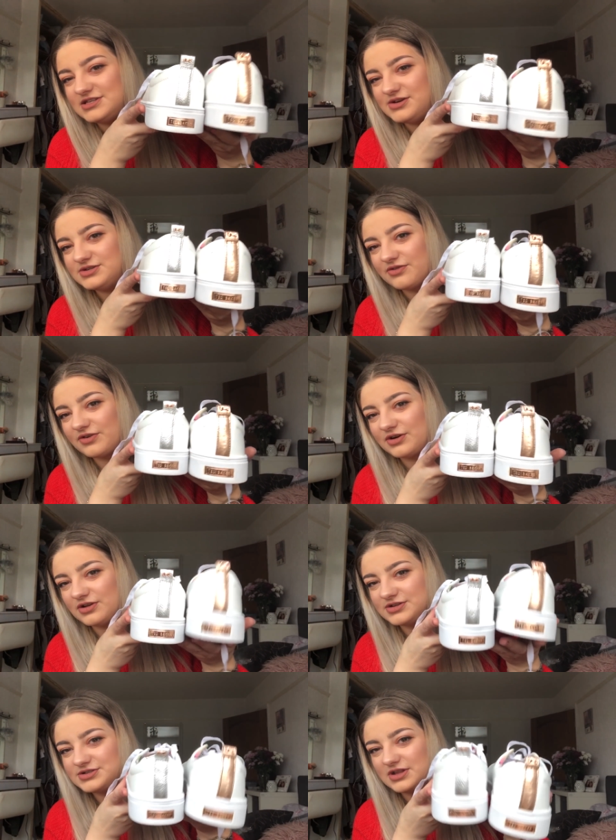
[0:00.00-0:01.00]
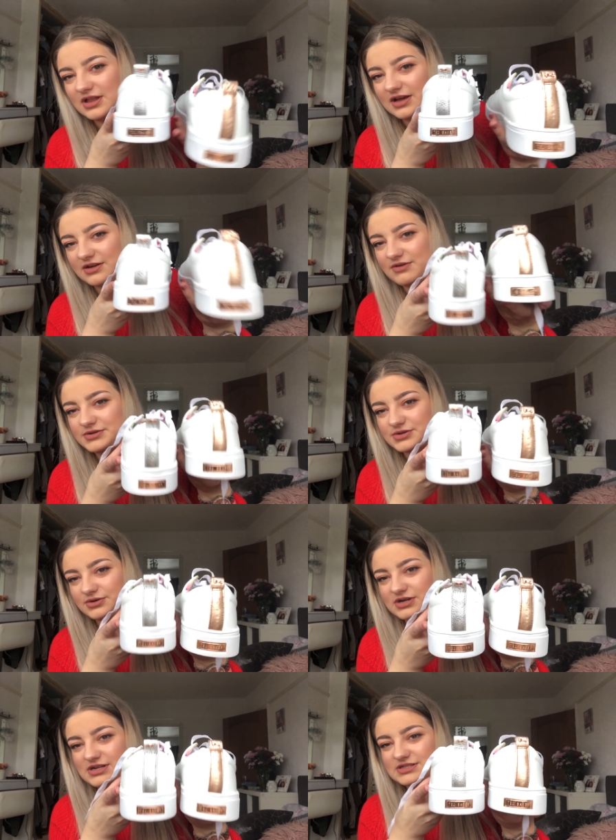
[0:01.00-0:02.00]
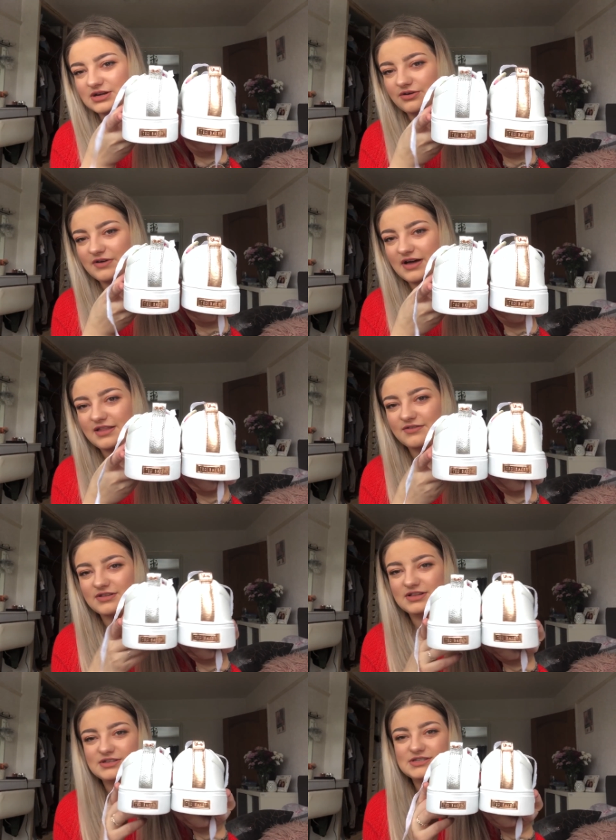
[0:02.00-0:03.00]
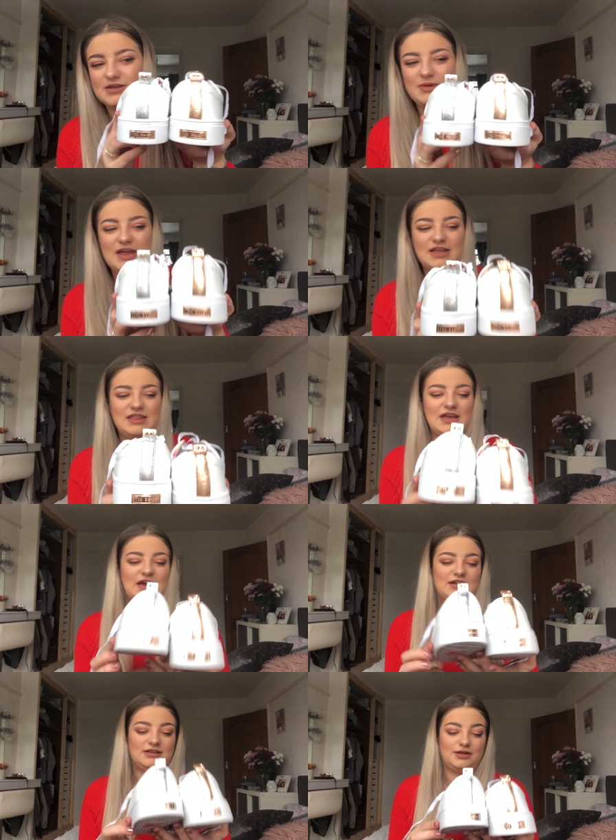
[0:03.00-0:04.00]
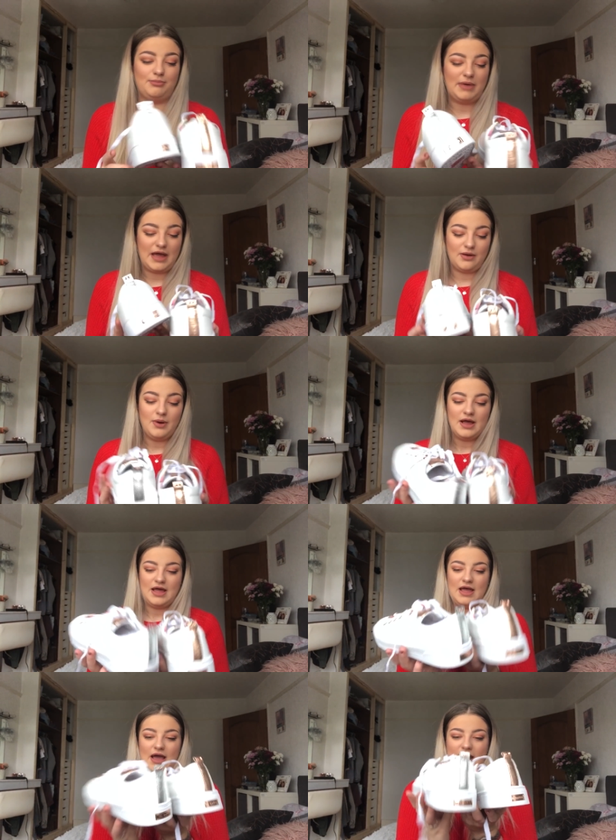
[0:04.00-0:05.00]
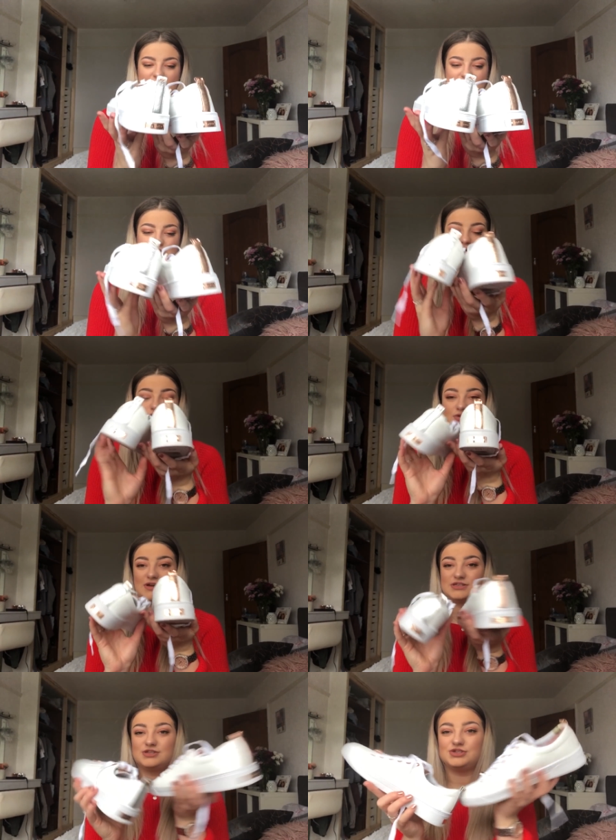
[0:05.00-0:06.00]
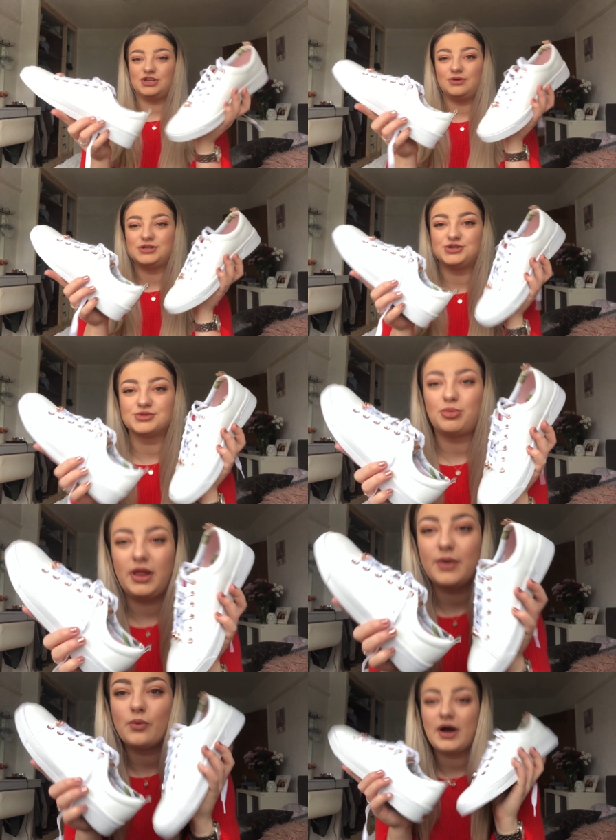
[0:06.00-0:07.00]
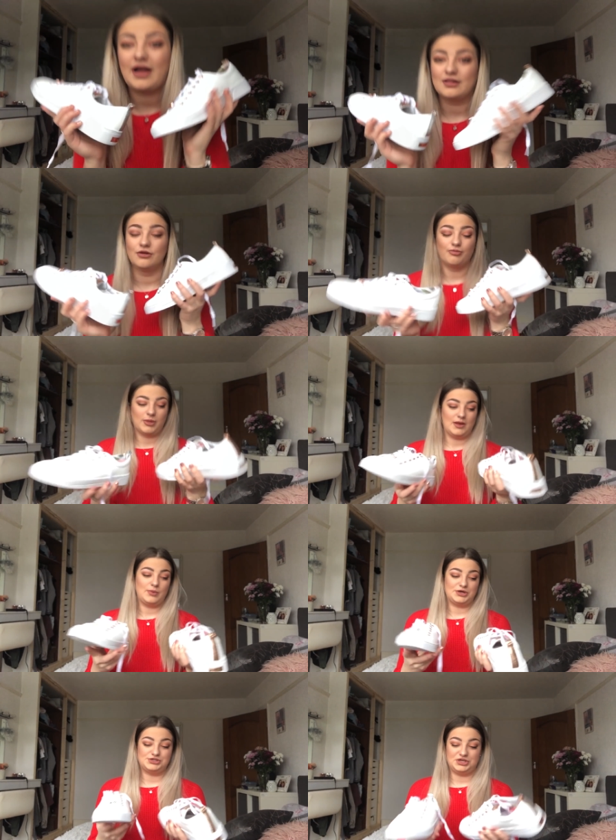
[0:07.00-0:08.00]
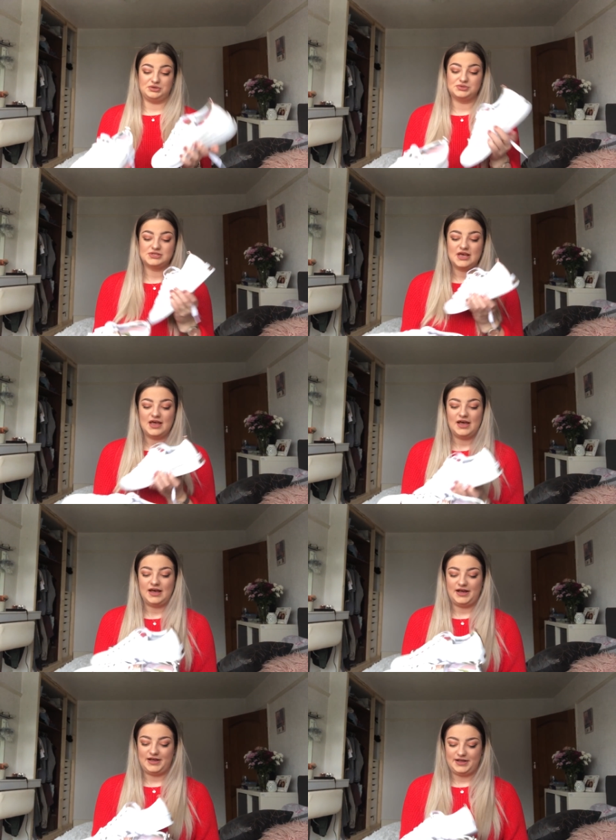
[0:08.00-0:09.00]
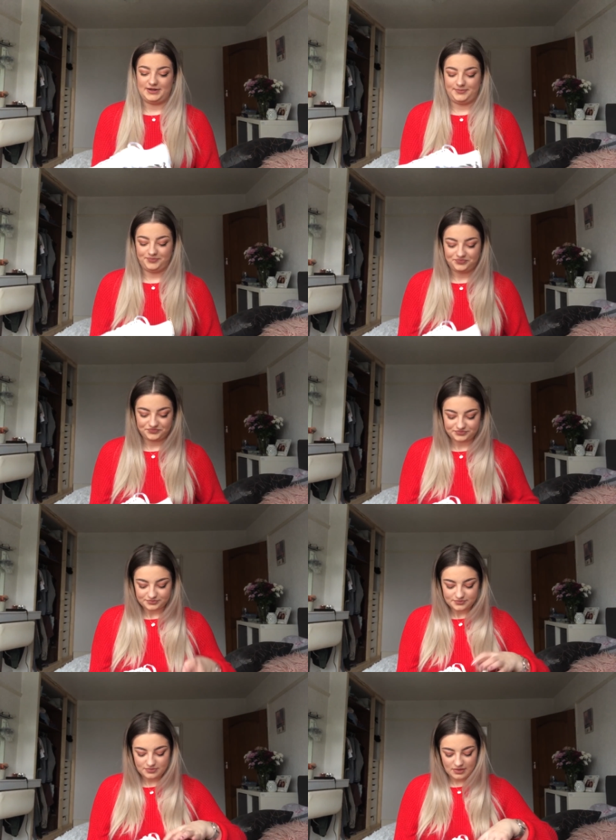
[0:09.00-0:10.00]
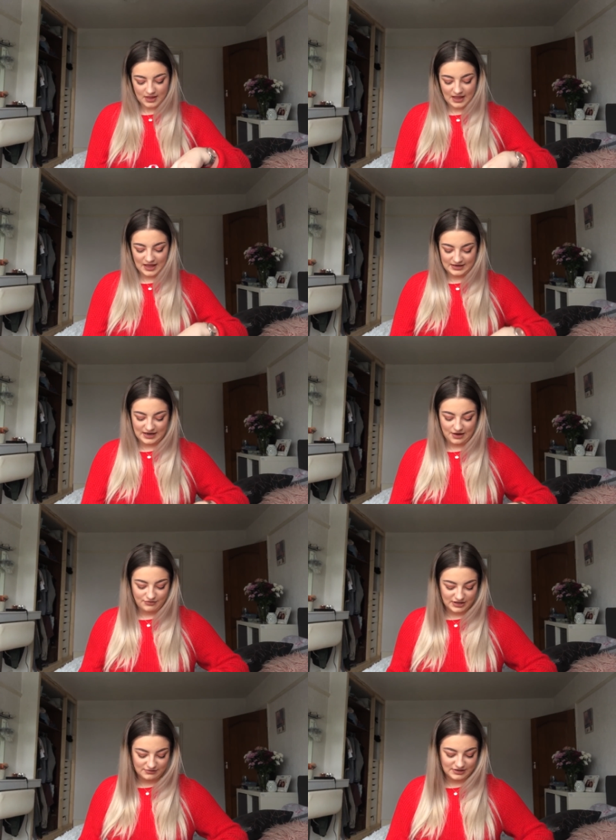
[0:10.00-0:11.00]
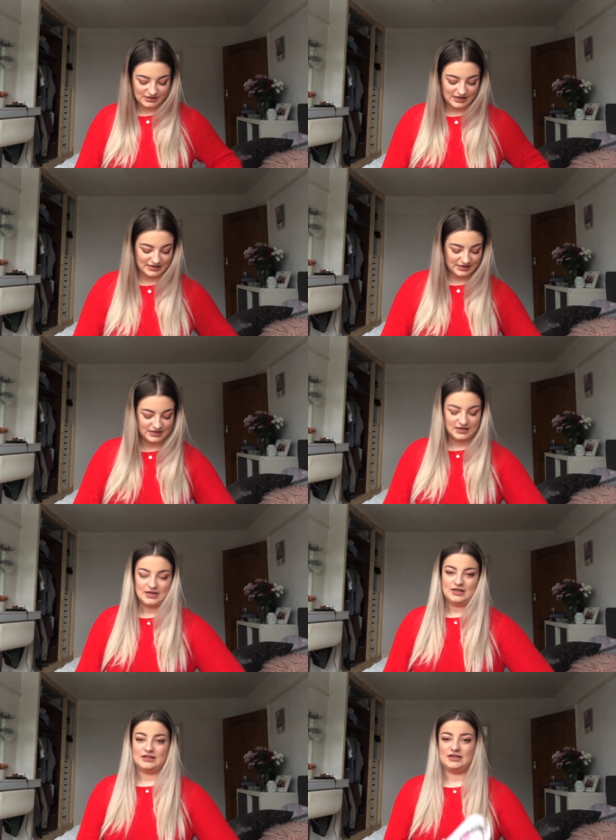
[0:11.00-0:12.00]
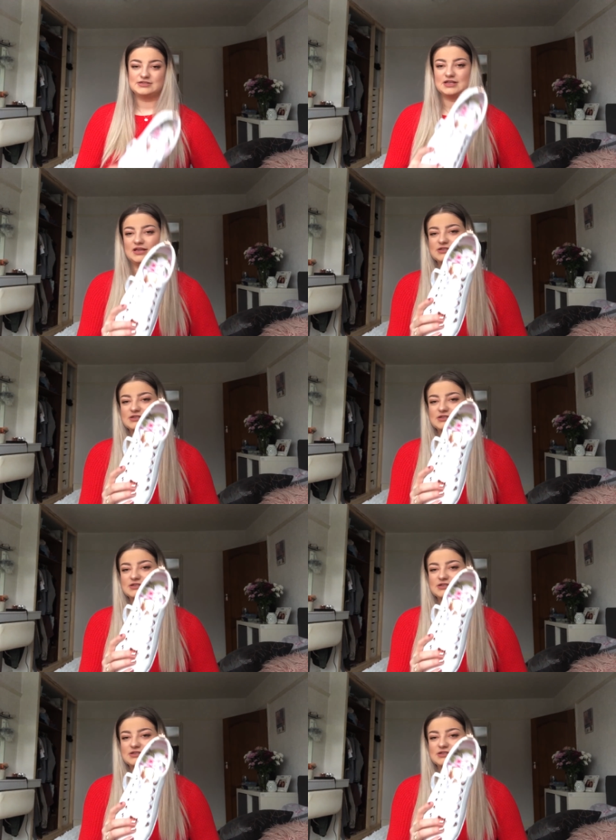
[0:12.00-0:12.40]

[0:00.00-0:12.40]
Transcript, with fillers: two different colours. So they're like a rose gold and a silver. They have a little Ted Baker thing and a little bow. And all the rest of the shoe is just plain white. I love plain white shoes. And yeah, I really, really like these. The